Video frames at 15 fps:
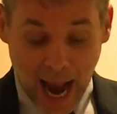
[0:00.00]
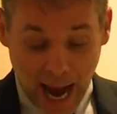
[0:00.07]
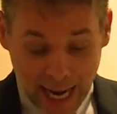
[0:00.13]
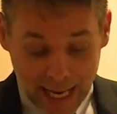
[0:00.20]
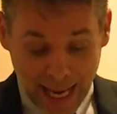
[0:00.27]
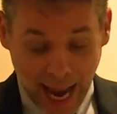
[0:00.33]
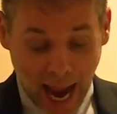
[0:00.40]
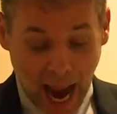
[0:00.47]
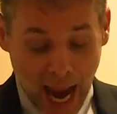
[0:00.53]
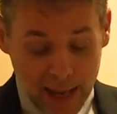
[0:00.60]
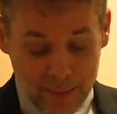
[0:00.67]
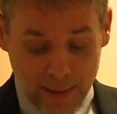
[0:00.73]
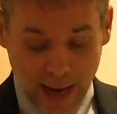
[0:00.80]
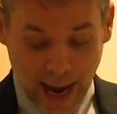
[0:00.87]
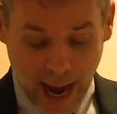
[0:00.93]
I,
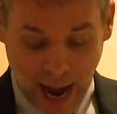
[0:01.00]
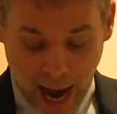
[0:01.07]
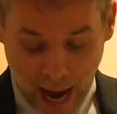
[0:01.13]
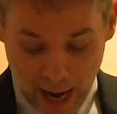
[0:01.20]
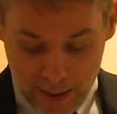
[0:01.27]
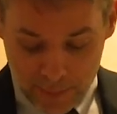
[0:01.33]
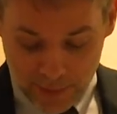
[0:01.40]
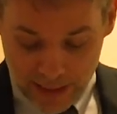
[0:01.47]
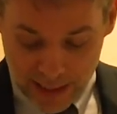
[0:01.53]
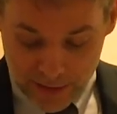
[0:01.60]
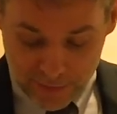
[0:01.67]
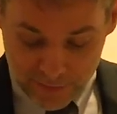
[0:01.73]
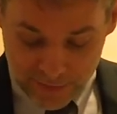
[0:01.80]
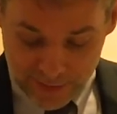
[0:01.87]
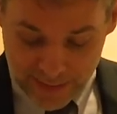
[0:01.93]
I, I
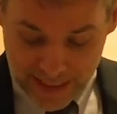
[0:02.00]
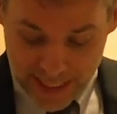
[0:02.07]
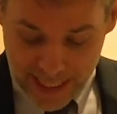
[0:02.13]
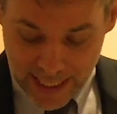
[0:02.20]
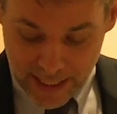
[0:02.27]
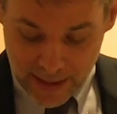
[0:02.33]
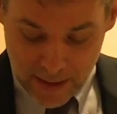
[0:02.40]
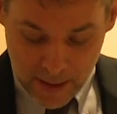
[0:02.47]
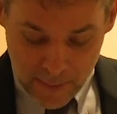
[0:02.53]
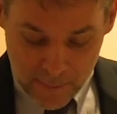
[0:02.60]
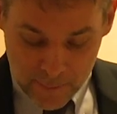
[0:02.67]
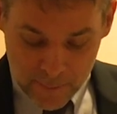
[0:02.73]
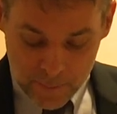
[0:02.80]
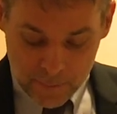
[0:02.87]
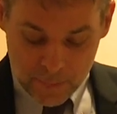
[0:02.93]
believe, the
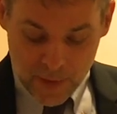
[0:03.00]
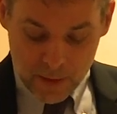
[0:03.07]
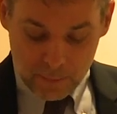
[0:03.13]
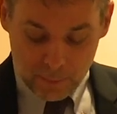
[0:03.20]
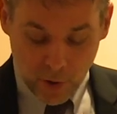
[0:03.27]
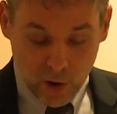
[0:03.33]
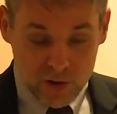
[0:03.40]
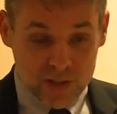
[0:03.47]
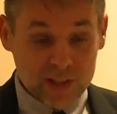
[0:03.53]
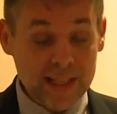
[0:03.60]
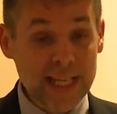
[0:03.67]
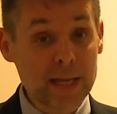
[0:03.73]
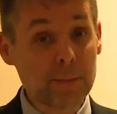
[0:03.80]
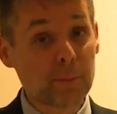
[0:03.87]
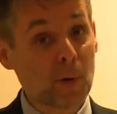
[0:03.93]
most
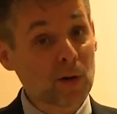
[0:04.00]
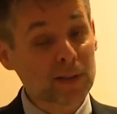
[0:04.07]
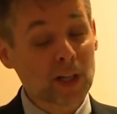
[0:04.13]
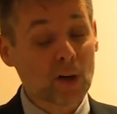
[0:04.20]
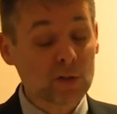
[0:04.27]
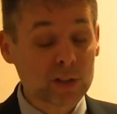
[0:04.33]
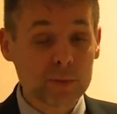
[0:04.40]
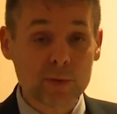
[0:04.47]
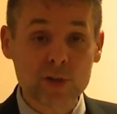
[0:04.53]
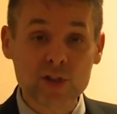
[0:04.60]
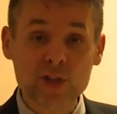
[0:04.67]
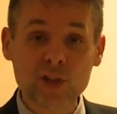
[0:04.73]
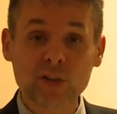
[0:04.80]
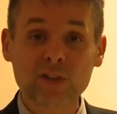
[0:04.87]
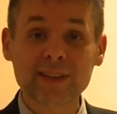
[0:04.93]
important
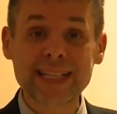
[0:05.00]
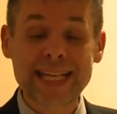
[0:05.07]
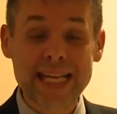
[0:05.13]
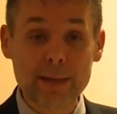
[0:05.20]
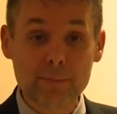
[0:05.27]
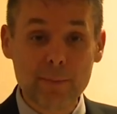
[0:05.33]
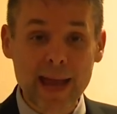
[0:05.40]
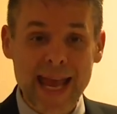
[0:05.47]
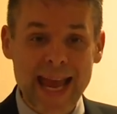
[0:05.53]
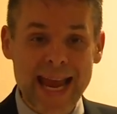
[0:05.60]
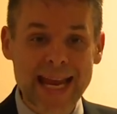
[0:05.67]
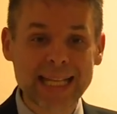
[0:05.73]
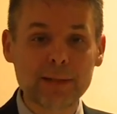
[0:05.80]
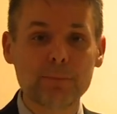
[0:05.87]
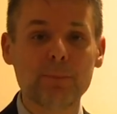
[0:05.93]
contribution he
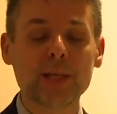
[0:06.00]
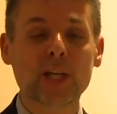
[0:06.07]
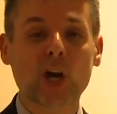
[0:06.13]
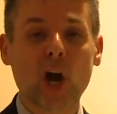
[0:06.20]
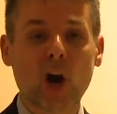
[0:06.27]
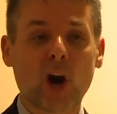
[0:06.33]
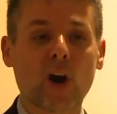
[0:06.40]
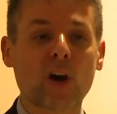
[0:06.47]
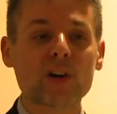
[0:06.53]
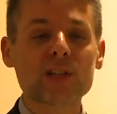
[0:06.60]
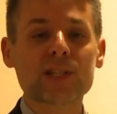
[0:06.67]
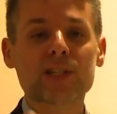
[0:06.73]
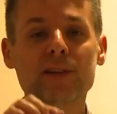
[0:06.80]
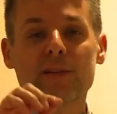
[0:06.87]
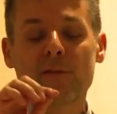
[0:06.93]
made
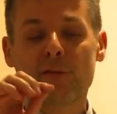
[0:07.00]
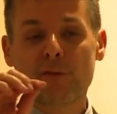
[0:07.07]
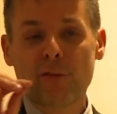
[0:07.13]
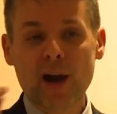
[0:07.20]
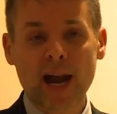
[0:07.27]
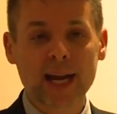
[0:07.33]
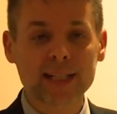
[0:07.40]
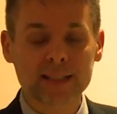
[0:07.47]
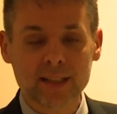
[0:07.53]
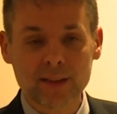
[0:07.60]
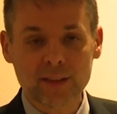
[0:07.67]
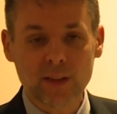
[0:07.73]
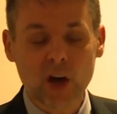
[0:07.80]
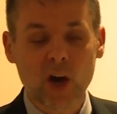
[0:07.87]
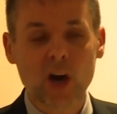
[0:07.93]
because, final
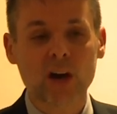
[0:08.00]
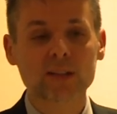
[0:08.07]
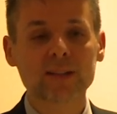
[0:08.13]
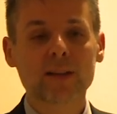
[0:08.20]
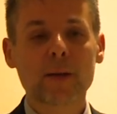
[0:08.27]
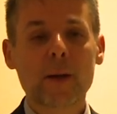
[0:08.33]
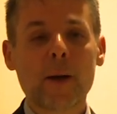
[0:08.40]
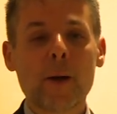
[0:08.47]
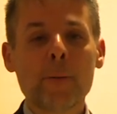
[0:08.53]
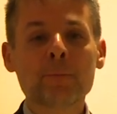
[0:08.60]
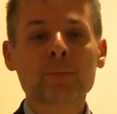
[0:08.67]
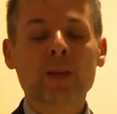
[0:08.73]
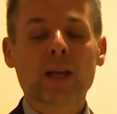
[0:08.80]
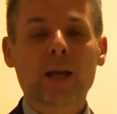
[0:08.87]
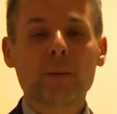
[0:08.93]
thought,
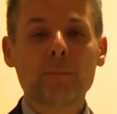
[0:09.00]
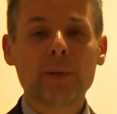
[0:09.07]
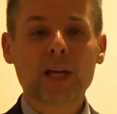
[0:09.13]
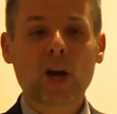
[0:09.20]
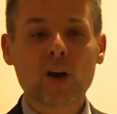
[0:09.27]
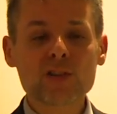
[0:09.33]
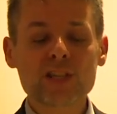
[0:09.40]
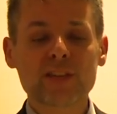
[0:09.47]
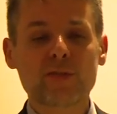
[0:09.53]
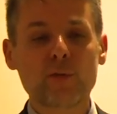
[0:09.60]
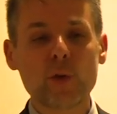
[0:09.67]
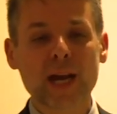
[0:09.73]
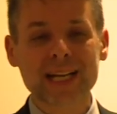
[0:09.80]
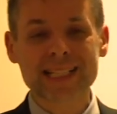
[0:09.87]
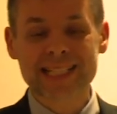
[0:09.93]
because if
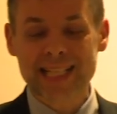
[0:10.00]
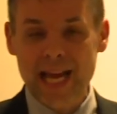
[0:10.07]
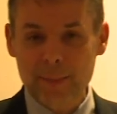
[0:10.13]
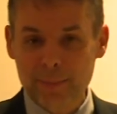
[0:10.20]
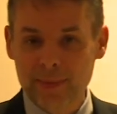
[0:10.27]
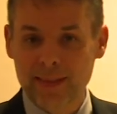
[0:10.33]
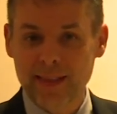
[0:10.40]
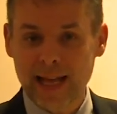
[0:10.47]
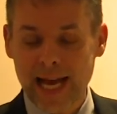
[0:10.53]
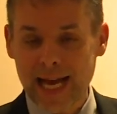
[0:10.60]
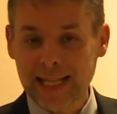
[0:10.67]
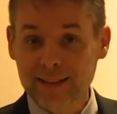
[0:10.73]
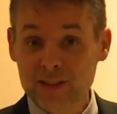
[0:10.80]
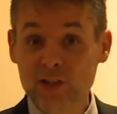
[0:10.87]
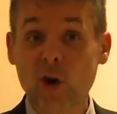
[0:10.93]
we accept
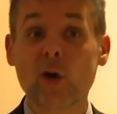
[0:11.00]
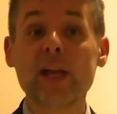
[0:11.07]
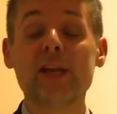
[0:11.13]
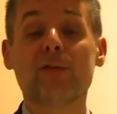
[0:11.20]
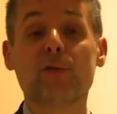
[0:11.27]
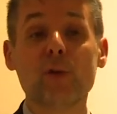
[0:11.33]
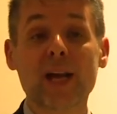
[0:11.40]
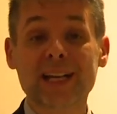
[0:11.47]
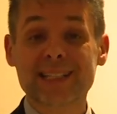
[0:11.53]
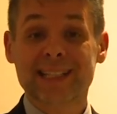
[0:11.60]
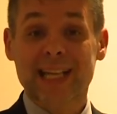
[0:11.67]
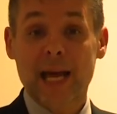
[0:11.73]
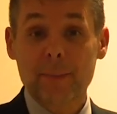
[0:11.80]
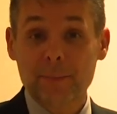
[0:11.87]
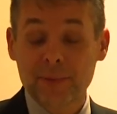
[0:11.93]
that, so if we
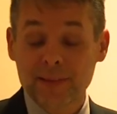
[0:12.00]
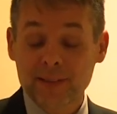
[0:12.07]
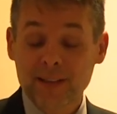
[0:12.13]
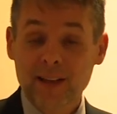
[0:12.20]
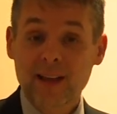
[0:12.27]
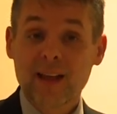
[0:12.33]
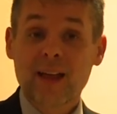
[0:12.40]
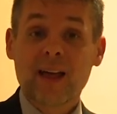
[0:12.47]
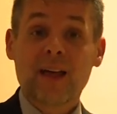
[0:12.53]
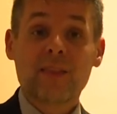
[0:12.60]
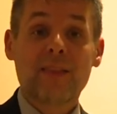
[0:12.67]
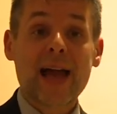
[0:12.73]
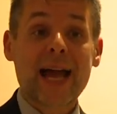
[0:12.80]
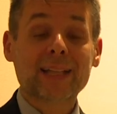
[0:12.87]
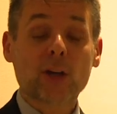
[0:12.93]
accept
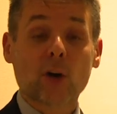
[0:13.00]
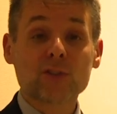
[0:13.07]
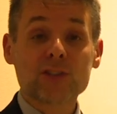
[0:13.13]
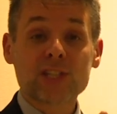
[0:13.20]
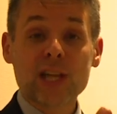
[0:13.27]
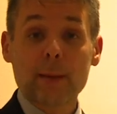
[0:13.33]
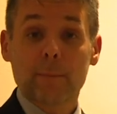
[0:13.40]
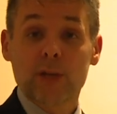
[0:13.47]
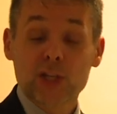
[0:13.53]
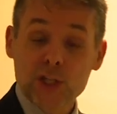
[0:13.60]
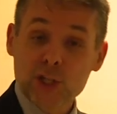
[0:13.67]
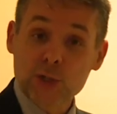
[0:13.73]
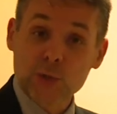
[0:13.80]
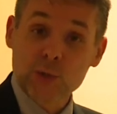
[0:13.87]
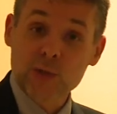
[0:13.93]
that on some
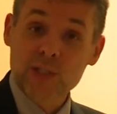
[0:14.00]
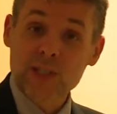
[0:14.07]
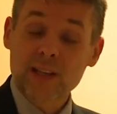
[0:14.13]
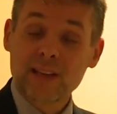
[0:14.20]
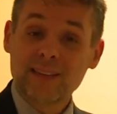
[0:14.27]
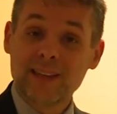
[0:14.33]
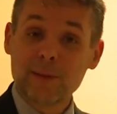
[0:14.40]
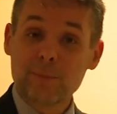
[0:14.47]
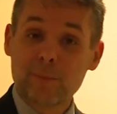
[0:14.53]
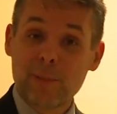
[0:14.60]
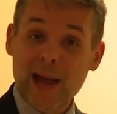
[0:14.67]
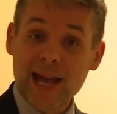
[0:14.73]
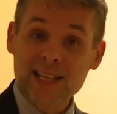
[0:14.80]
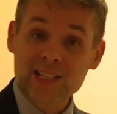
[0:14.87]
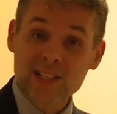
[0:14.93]
issues the
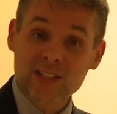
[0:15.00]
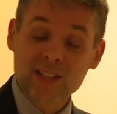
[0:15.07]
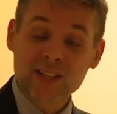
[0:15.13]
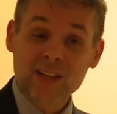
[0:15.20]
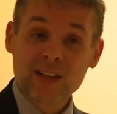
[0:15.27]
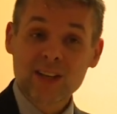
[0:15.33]
best